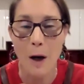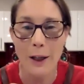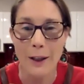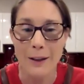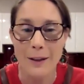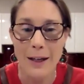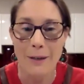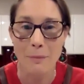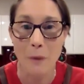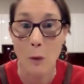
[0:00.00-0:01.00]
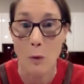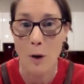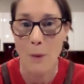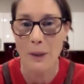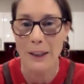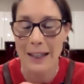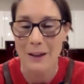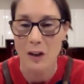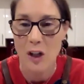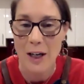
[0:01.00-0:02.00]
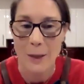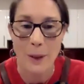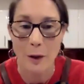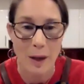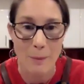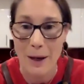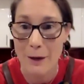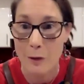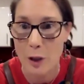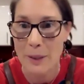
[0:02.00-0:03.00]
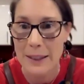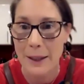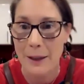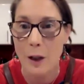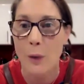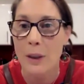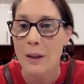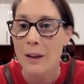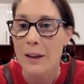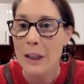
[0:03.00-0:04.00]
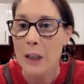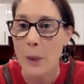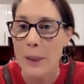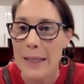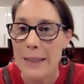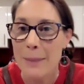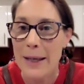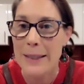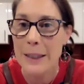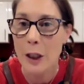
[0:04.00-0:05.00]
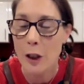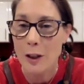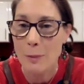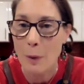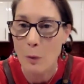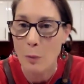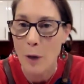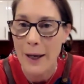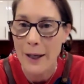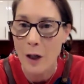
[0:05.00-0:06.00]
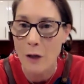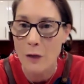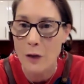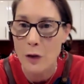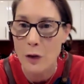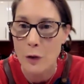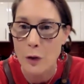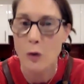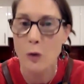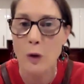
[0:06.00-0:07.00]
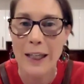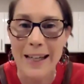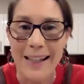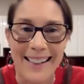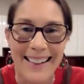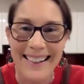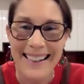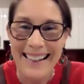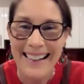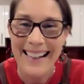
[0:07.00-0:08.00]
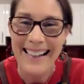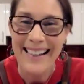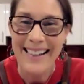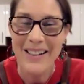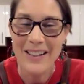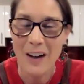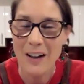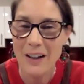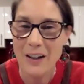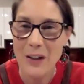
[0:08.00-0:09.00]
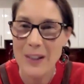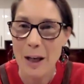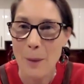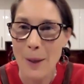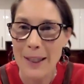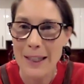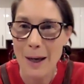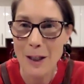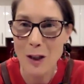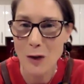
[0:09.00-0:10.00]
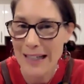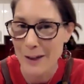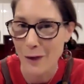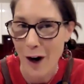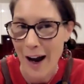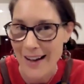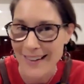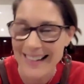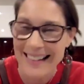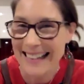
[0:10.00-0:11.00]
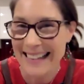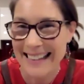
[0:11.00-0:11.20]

I can we'll pop the link in the chat as well. That may have already been done knowing these amazing girls. But we'll head over to Julie, who's going to do some yummy treats for us.